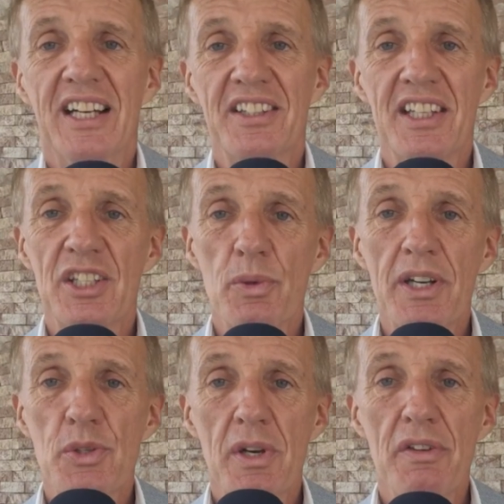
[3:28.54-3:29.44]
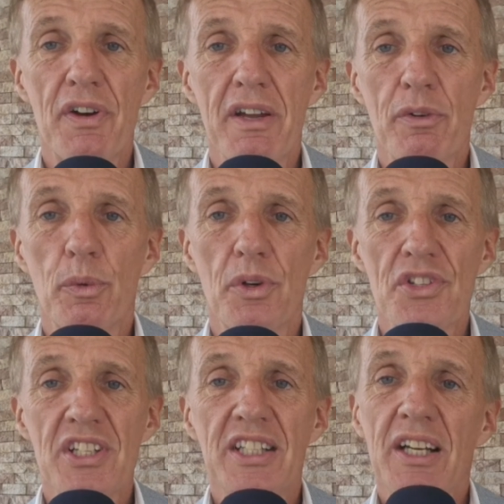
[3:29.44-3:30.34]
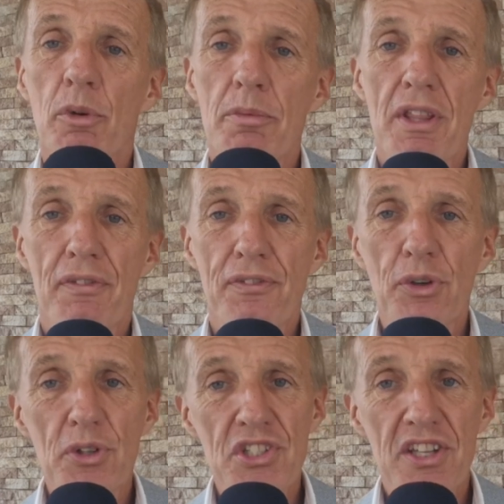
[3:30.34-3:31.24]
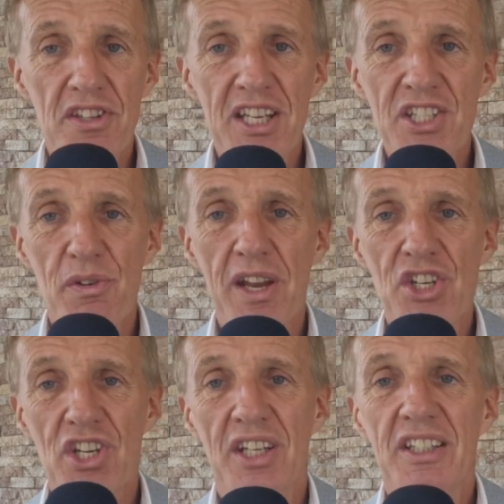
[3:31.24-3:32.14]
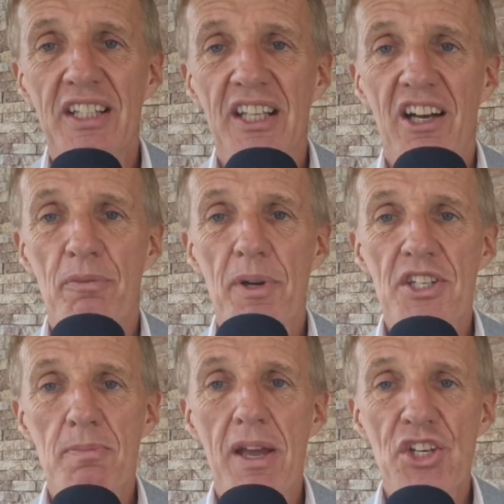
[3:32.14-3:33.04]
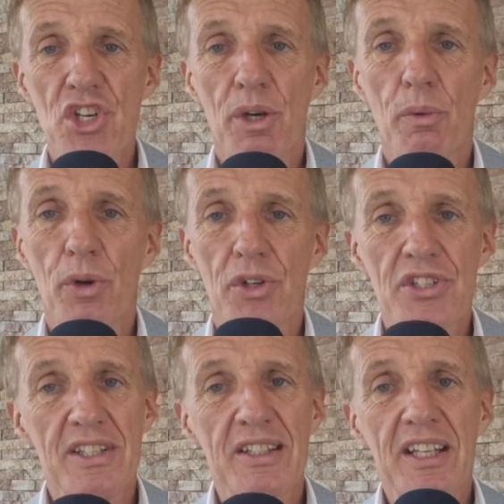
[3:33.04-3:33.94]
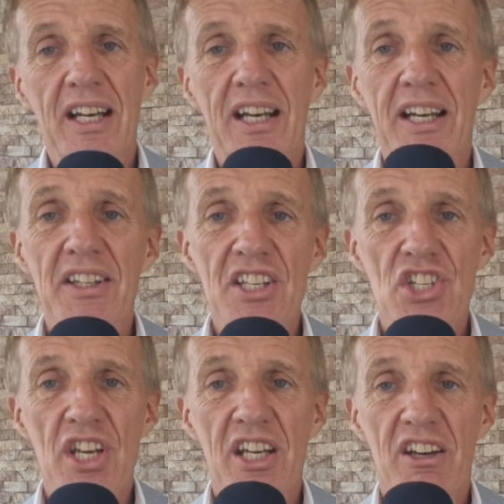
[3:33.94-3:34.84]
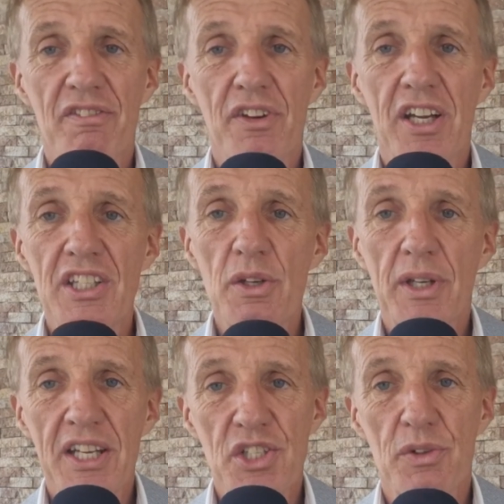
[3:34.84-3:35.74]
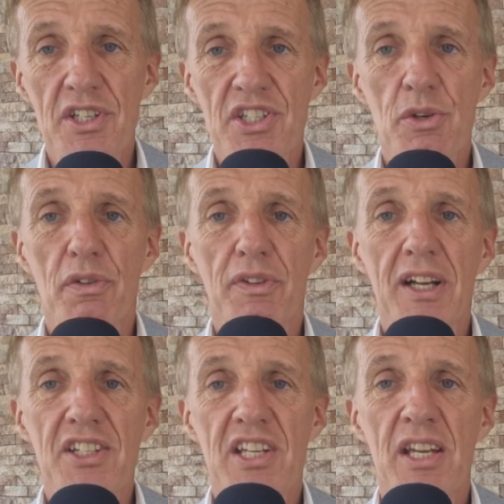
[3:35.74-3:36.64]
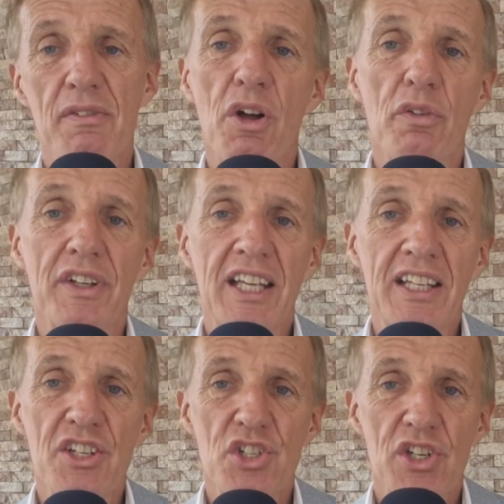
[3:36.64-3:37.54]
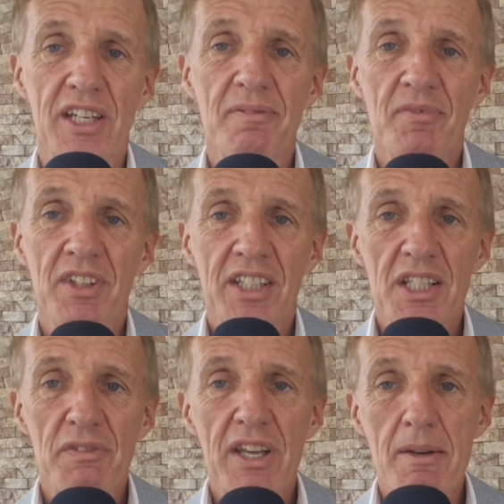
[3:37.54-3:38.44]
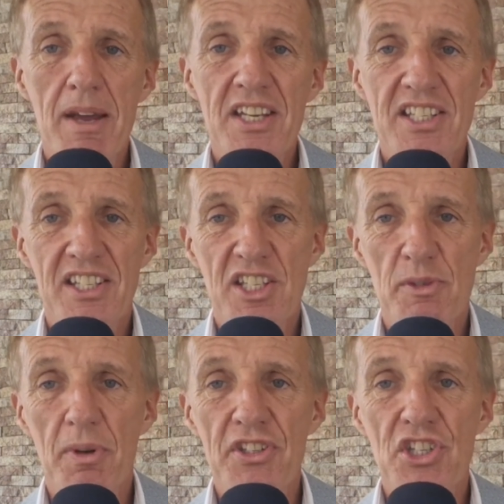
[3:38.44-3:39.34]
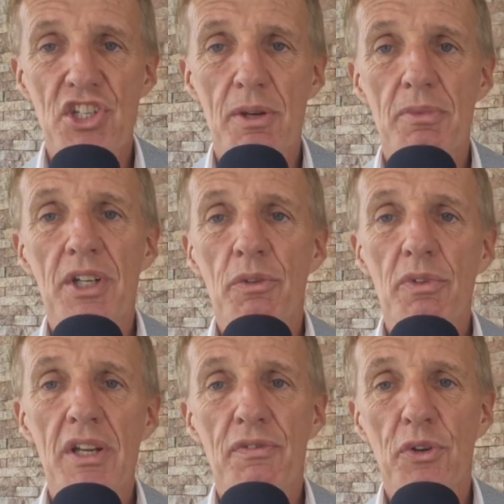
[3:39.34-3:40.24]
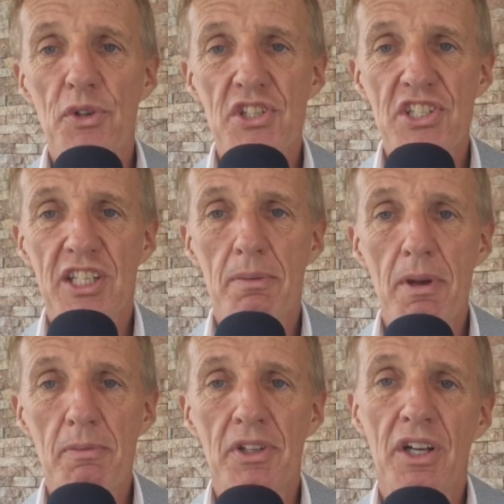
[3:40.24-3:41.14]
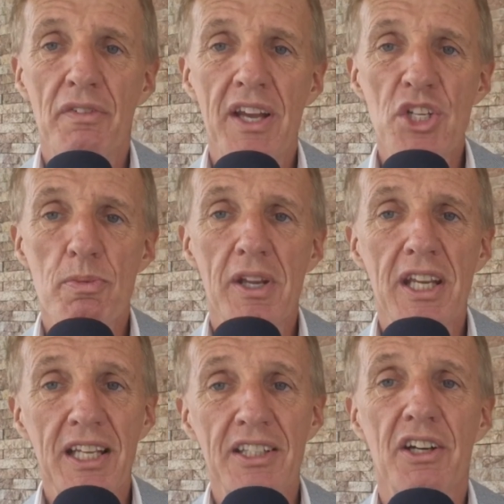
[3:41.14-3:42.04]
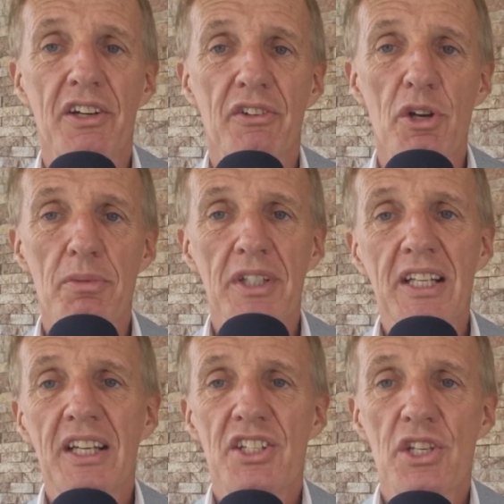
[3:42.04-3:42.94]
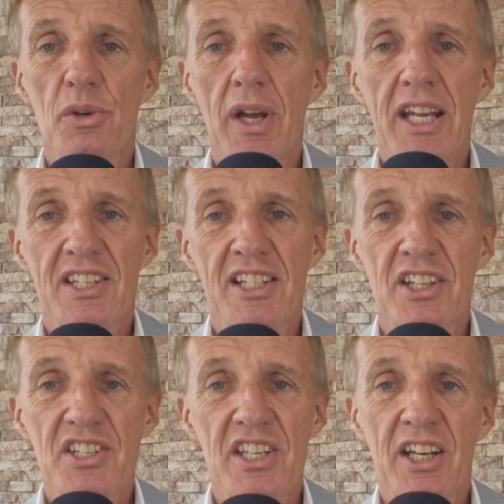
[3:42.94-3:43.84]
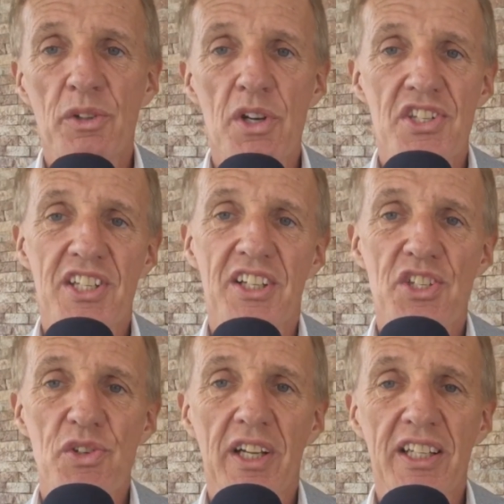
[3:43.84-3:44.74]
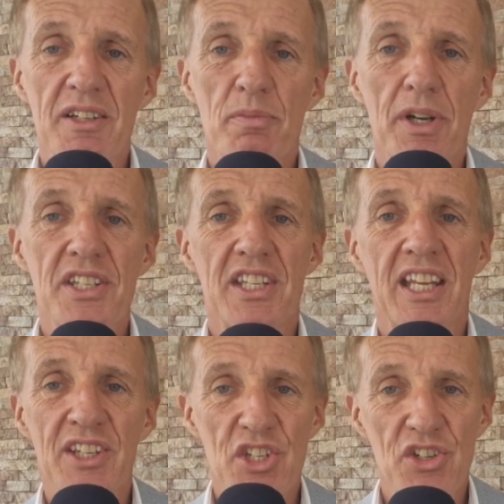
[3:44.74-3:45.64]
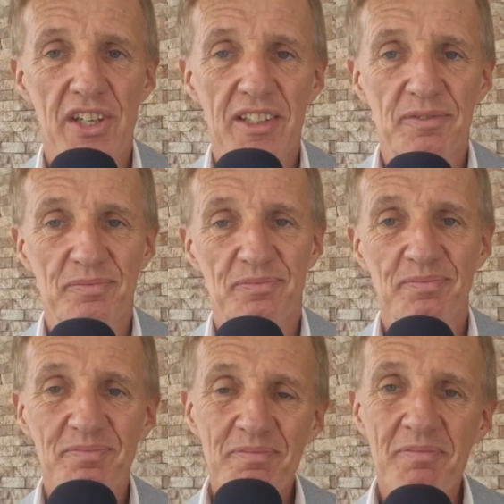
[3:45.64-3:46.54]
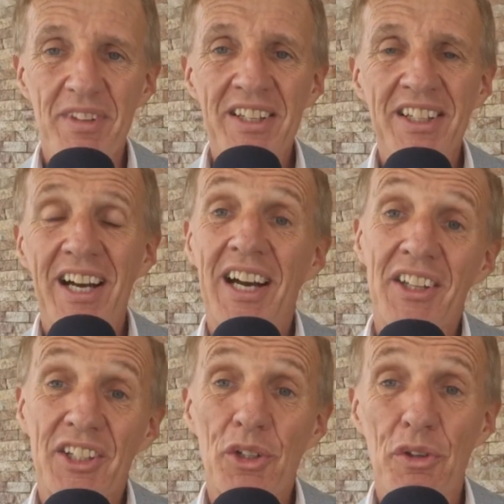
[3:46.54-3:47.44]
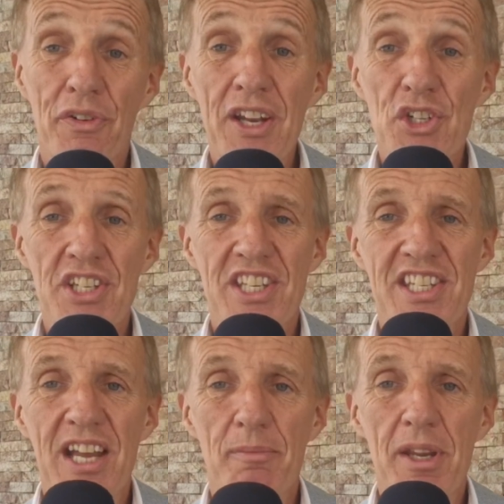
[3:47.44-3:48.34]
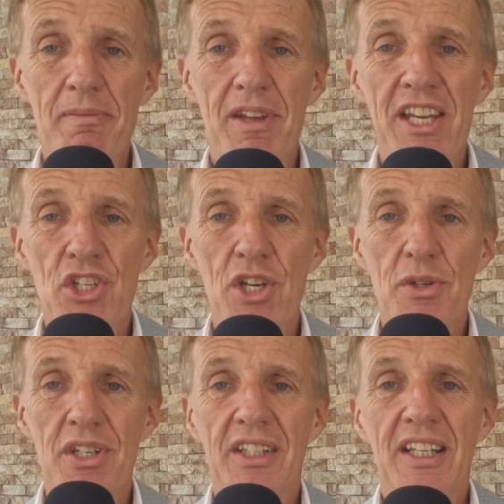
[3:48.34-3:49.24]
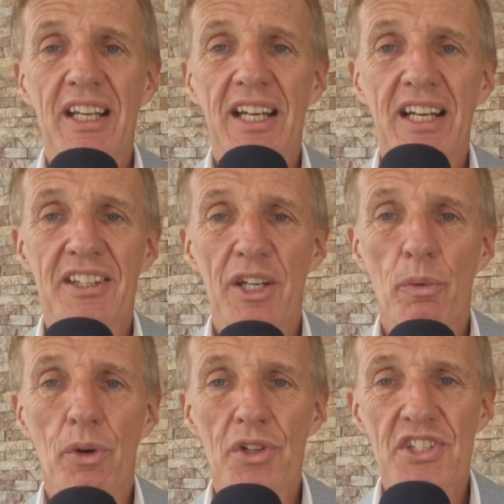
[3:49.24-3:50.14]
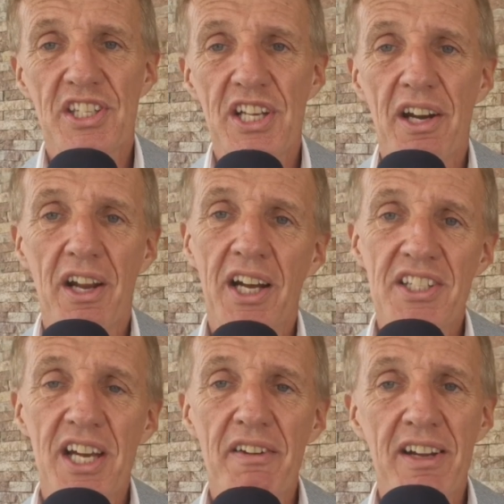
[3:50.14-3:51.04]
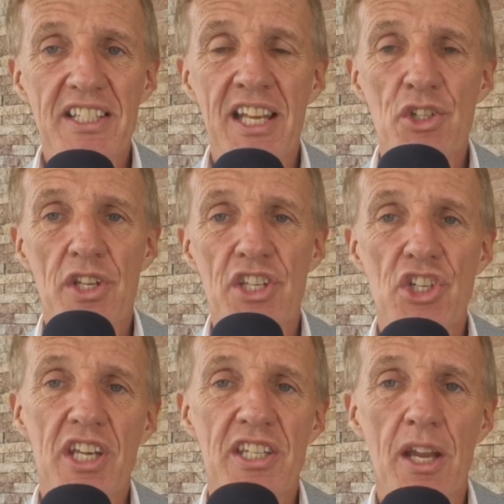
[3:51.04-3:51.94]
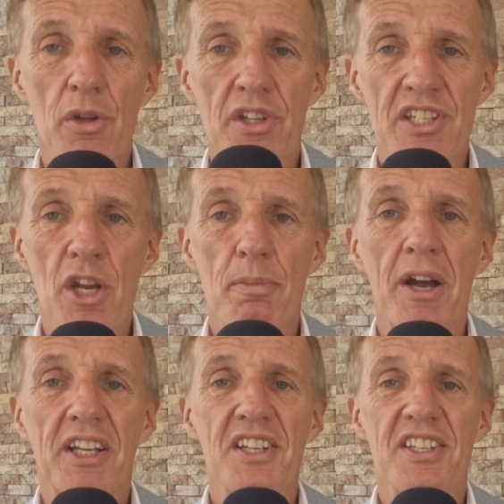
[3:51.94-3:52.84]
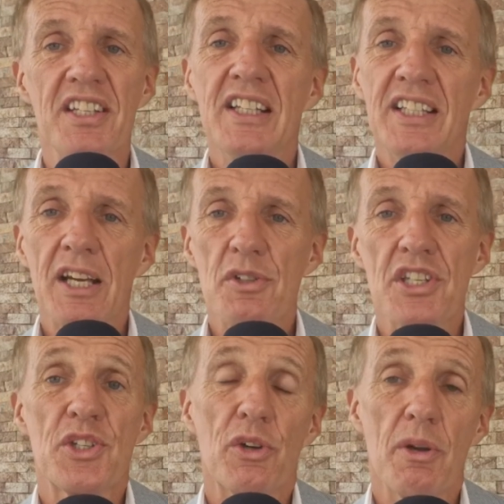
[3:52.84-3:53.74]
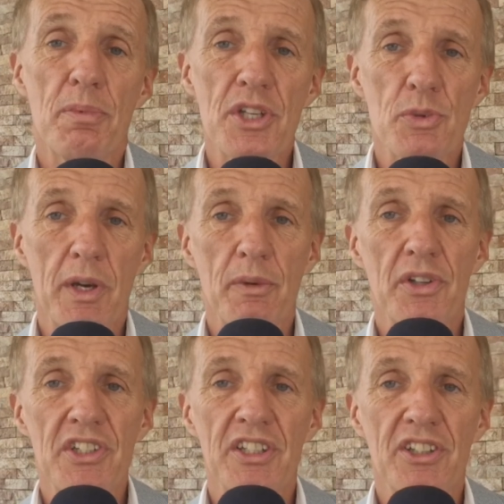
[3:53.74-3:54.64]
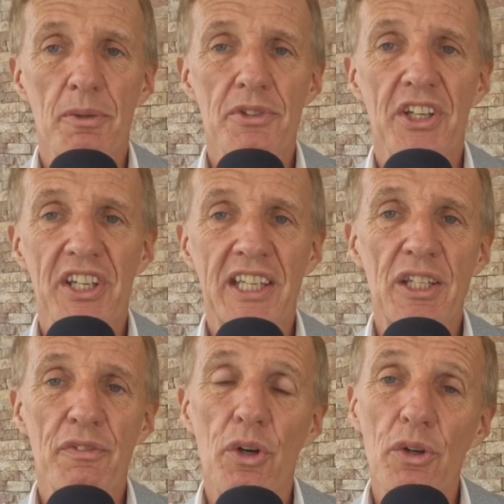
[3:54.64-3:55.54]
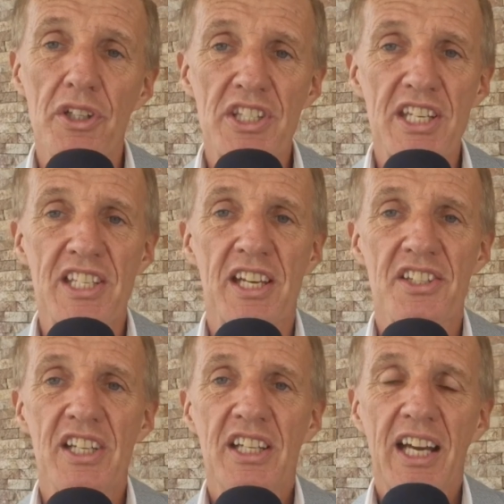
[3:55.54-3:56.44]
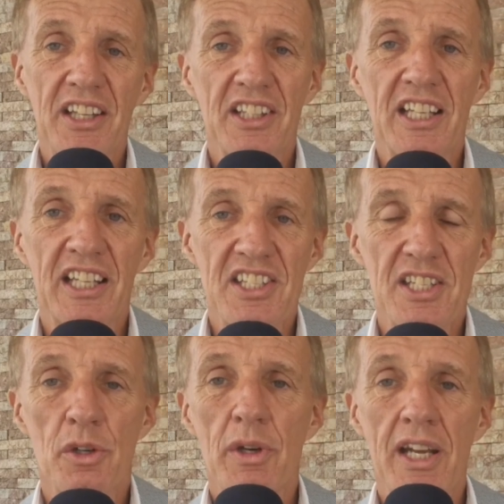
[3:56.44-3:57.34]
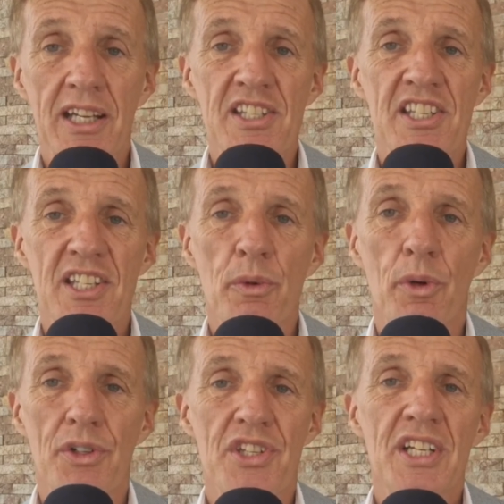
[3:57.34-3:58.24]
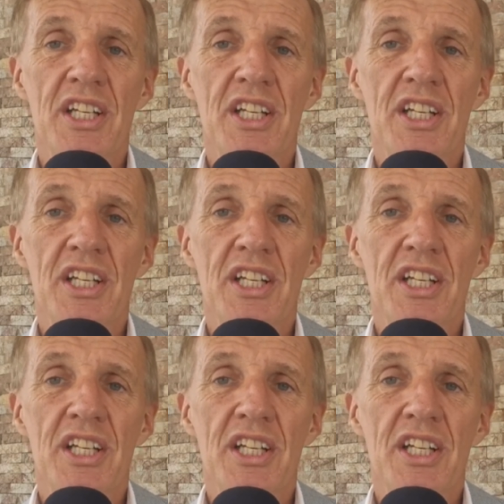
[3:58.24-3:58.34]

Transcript: The 2025 awards will be the 40th iteration of Print's major awards, and this year have new categories to reflect an evolving industry. The VMA says the sponsorship reinforces the commitment of HP and Curry Group to excellence across the Australian print industry. The call for entries has now been issued. The awards are direct entry this year. There's no pikers. Go to storyandprint21.com.au for all the details and the links to access the awards.